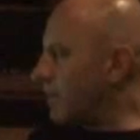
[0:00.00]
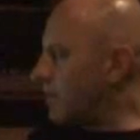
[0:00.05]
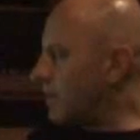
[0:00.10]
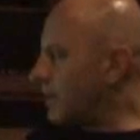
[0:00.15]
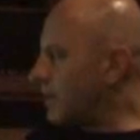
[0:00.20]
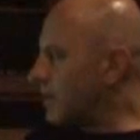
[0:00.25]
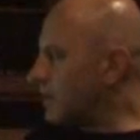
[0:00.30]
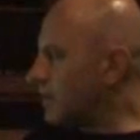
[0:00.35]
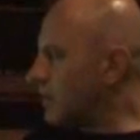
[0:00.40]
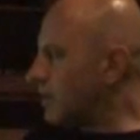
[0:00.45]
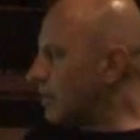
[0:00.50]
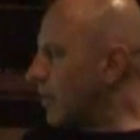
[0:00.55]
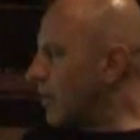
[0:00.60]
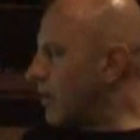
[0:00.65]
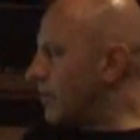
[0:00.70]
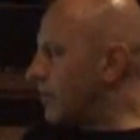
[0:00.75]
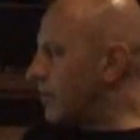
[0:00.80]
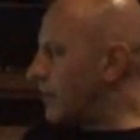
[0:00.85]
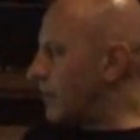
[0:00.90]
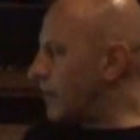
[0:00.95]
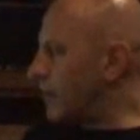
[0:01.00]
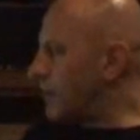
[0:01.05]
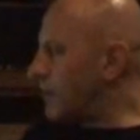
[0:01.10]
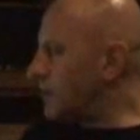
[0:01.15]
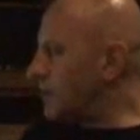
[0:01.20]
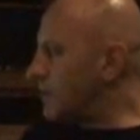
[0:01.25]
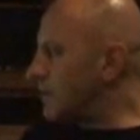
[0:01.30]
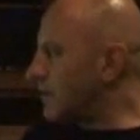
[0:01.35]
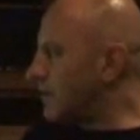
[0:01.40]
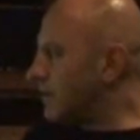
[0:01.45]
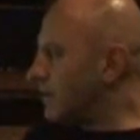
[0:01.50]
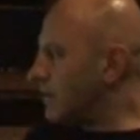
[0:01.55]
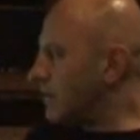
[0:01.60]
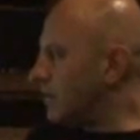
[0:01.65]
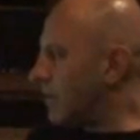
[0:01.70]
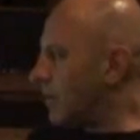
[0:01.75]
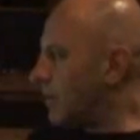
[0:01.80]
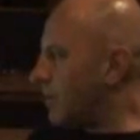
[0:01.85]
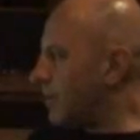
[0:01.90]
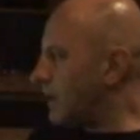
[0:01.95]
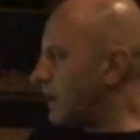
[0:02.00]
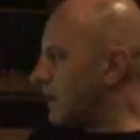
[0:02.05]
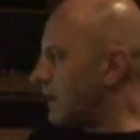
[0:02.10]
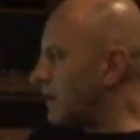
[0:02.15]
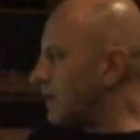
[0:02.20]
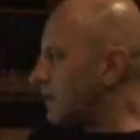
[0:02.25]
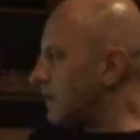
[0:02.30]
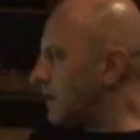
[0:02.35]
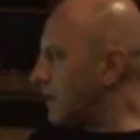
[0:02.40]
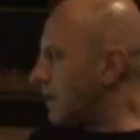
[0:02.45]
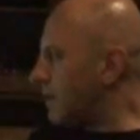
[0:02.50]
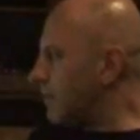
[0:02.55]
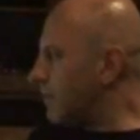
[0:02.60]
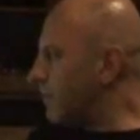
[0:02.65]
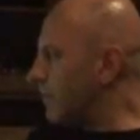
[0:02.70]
bits from one beat and